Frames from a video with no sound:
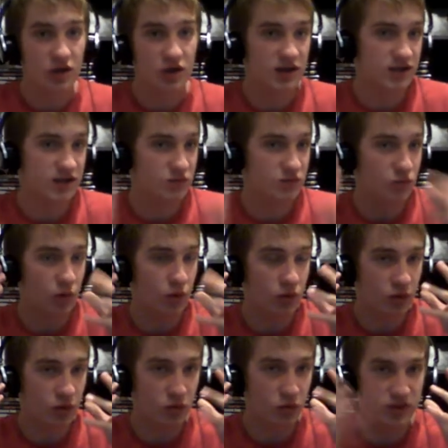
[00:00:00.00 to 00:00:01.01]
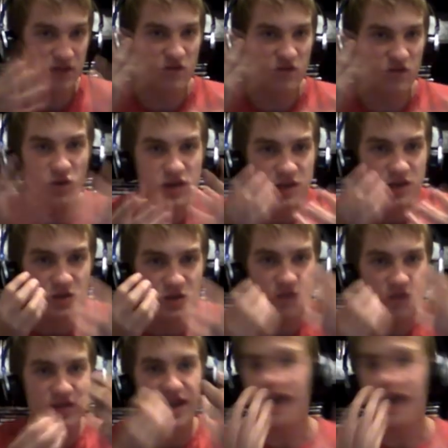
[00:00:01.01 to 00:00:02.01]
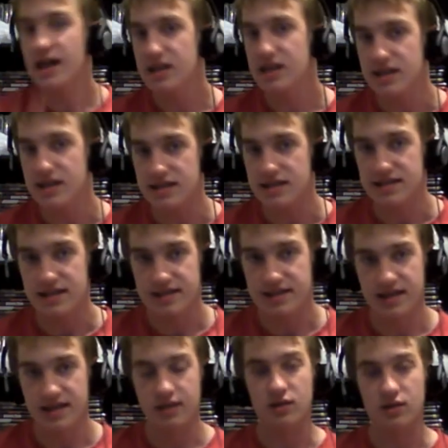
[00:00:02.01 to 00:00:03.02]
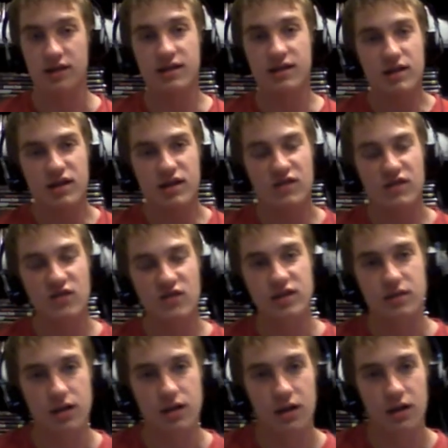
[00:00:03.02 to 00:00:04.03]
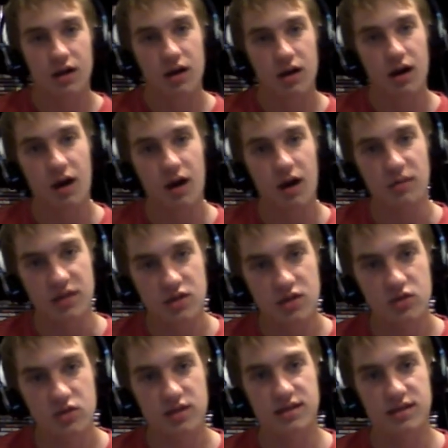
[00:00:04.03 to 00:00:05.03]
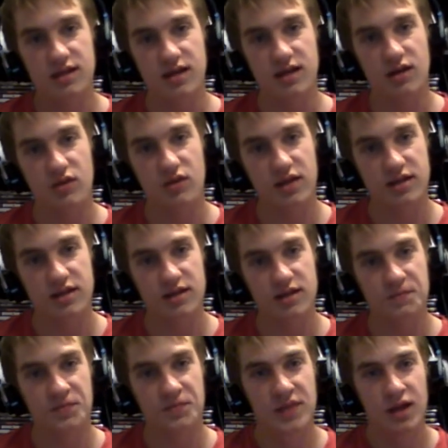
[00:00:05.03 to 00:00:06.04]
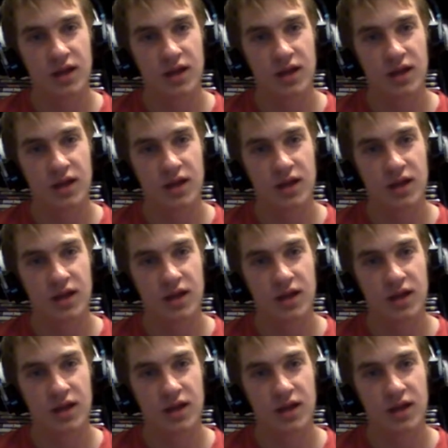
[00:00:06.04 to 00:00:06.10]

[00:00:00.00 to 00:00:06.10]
like what like what the voices of the aliens sound like that kind of things like i'm interested in i like to